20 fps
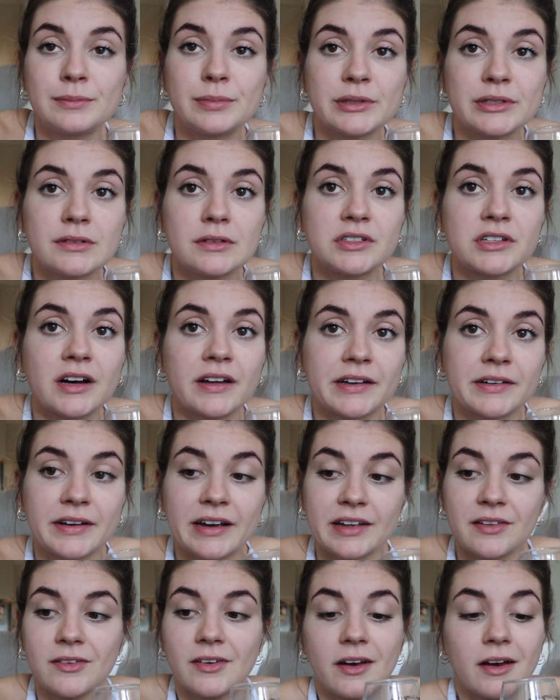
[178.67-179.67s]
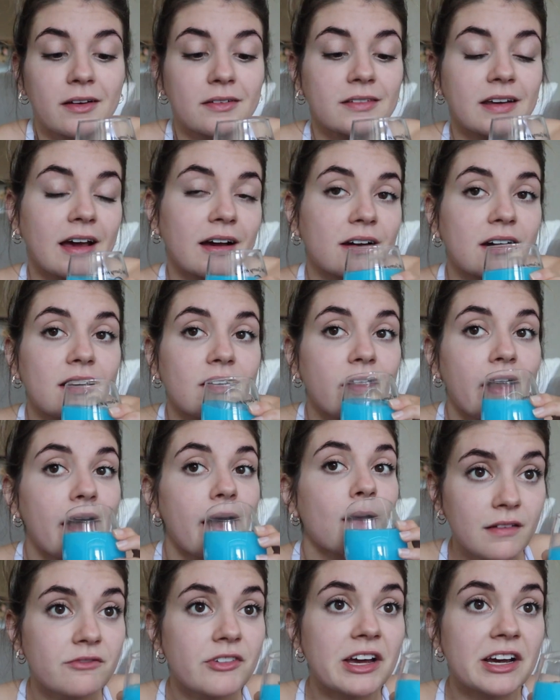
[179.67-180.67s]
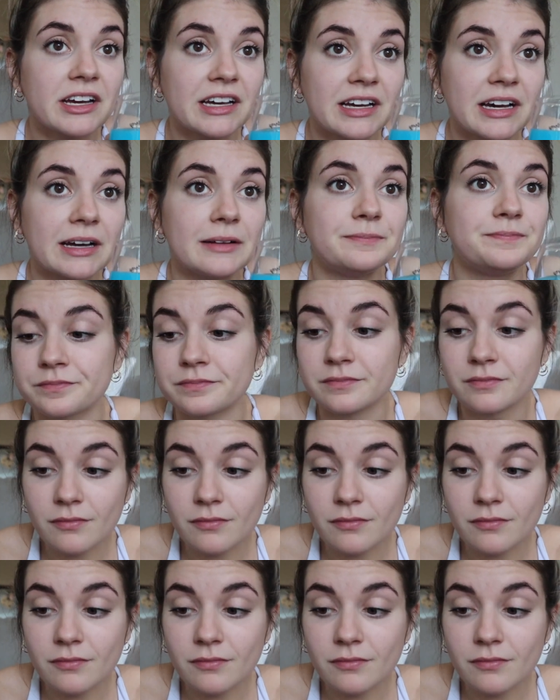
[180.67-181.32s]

blue Jolly Rancher, not gonna lie. Very good.